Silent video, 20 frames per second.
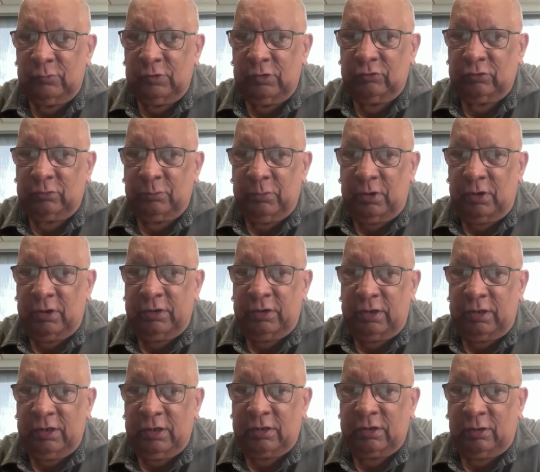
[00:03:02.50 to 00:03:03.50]
a
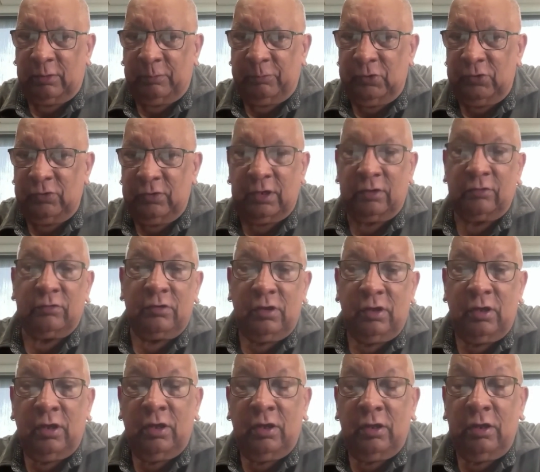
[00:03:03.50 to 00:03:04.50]
minor hiccup in that
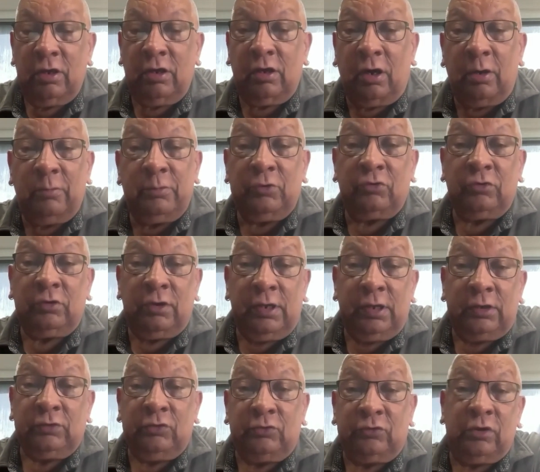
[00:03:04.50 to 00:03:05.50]
the garbage
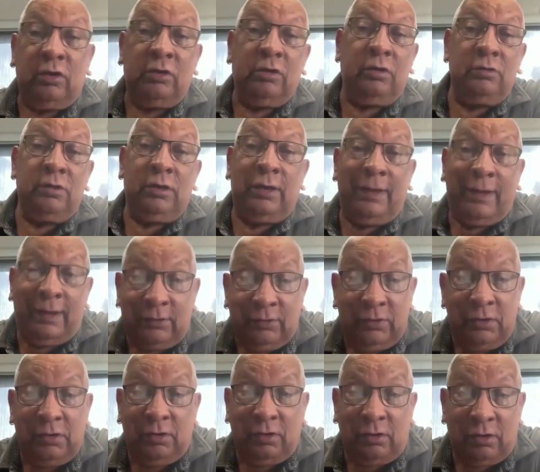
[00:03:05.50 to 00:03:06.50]
collectors are out
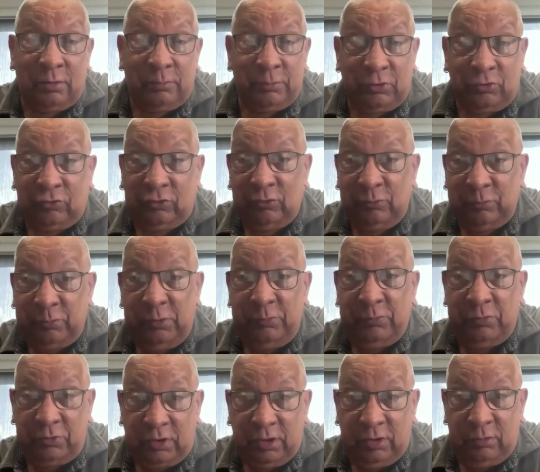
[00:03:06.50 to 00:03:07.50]
collecting garbage, so
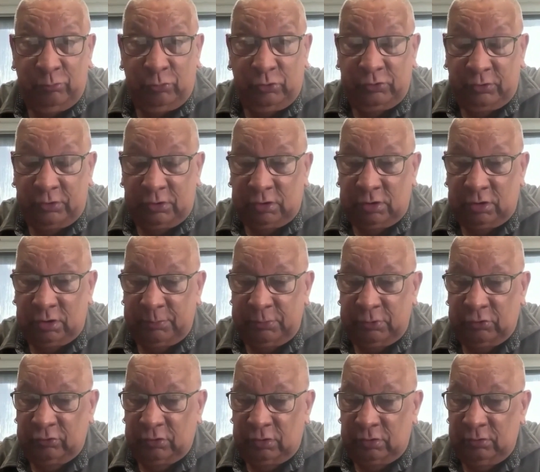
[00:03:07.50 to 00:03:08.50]
people can put their
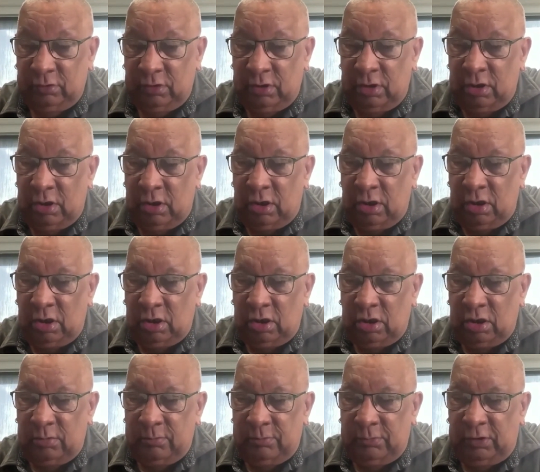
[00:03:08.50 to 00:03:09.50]
garbage out.
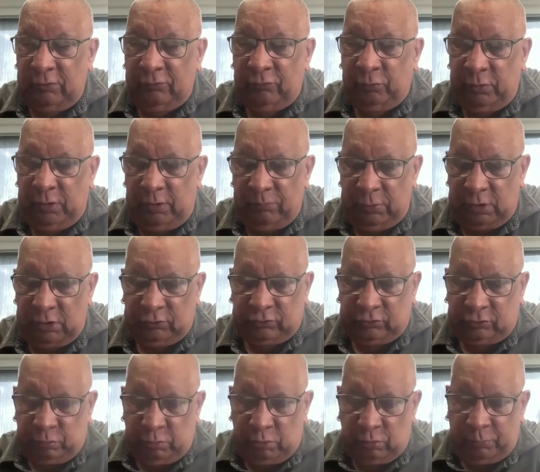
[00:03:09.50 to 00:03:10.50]
If we
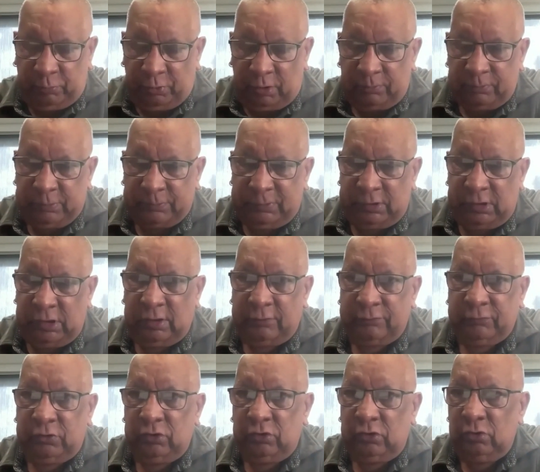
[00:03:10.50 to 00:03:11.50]
miss, we'll probably
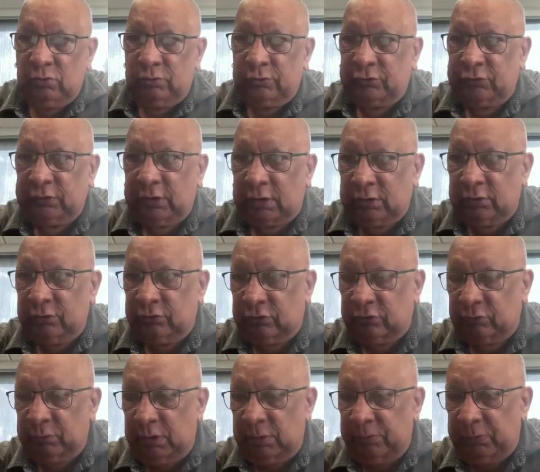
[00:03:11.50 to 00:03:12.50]
have to do a second
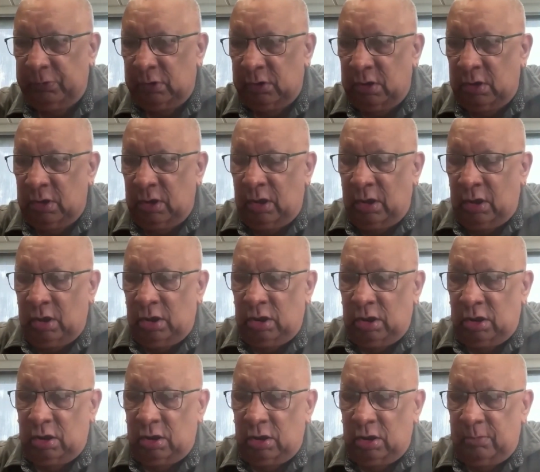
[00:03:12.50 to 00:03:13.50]
sweep,
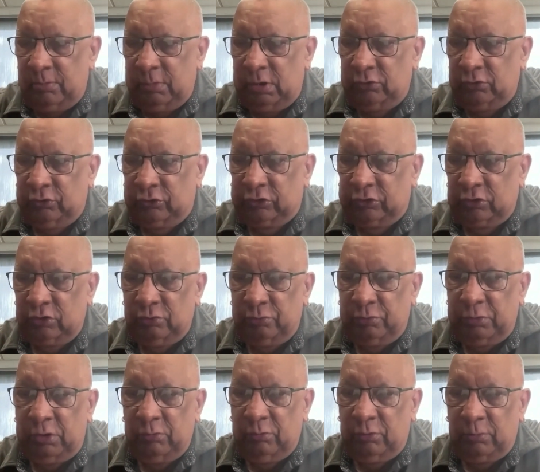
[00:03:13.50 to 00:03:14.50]
and so
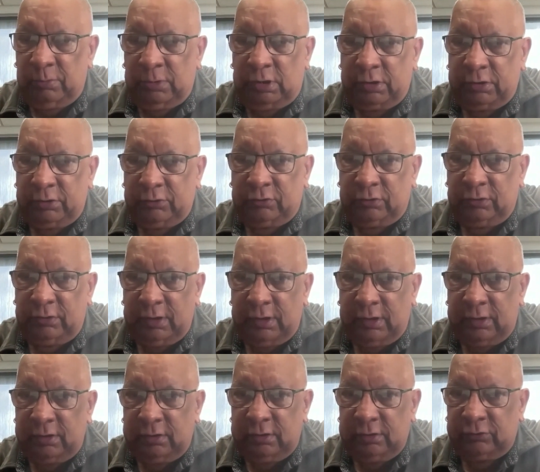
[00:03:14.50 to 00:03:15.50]
we will monitor
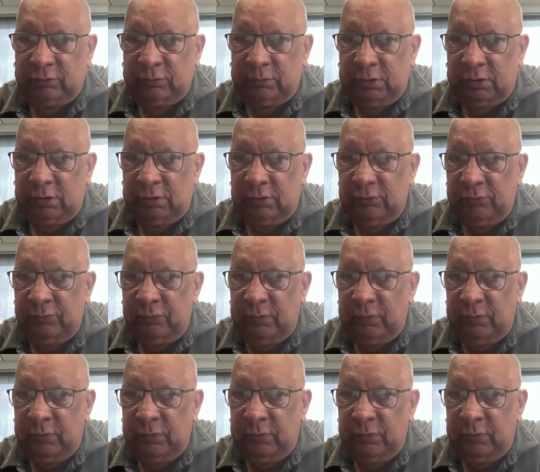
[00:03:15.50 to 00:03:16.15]
that as well.